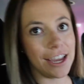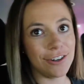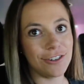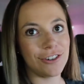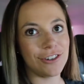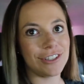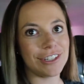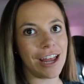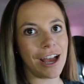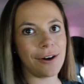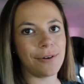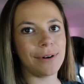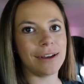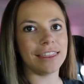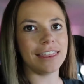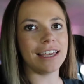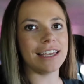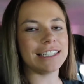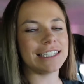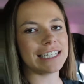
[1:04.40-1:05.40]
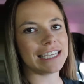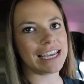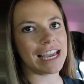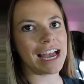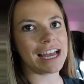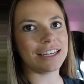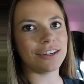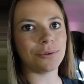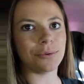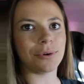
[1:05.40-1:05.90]
Andrew's not with us, he
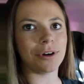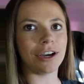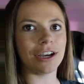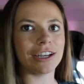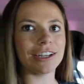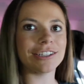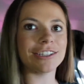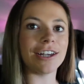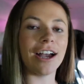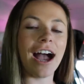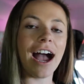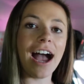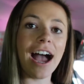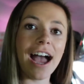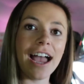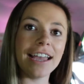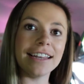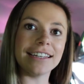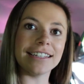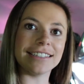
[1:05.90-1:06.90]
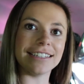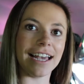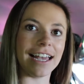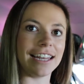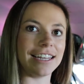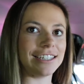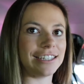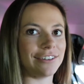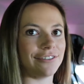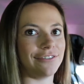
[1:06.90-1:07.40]
had to work, so I
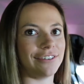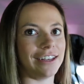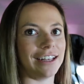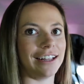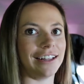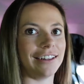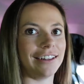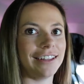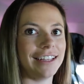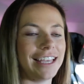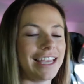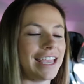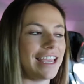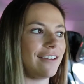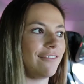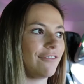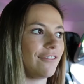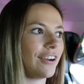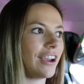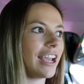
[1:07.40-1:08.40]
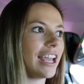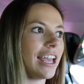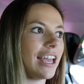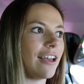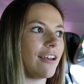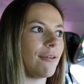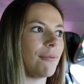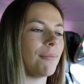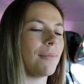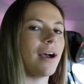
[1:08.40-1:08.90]
decided to fill in for
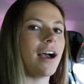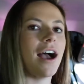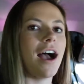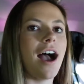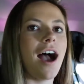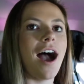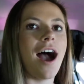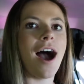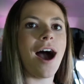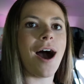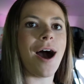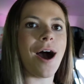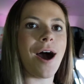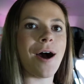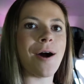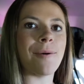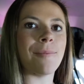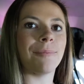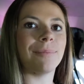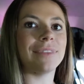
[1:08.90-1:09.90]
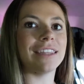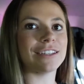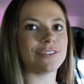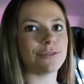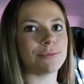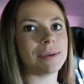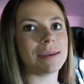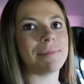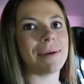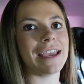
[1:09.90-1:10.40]
him.
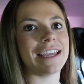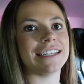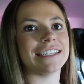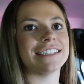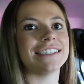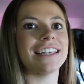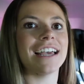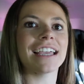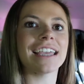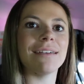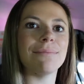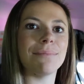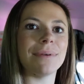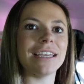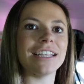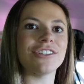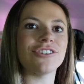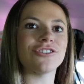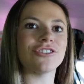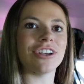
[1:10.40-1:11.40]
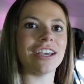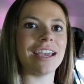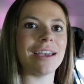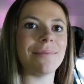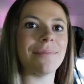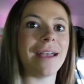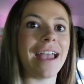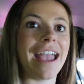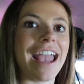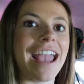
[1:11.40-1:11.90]
This will be Peyton's second beach
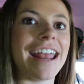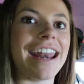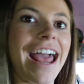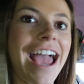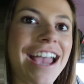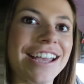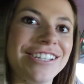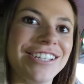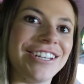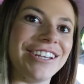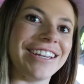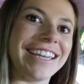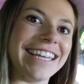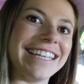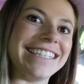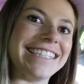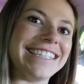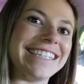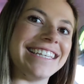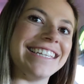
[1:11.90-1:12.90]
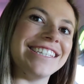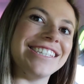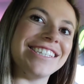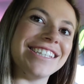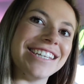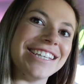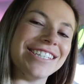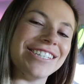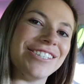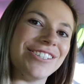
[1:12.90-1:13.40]
trip and as you can see,
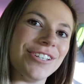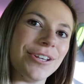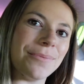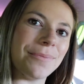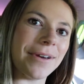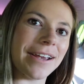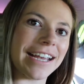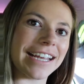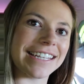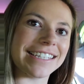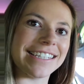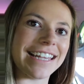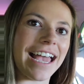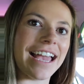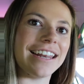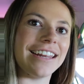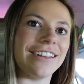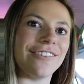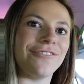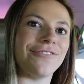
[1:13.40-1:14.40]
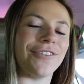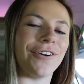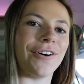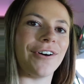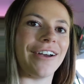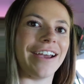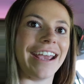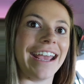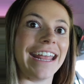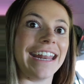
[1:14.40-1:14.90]
she is super excited
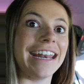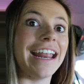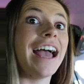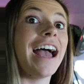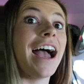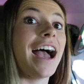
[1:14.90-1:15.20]
for it.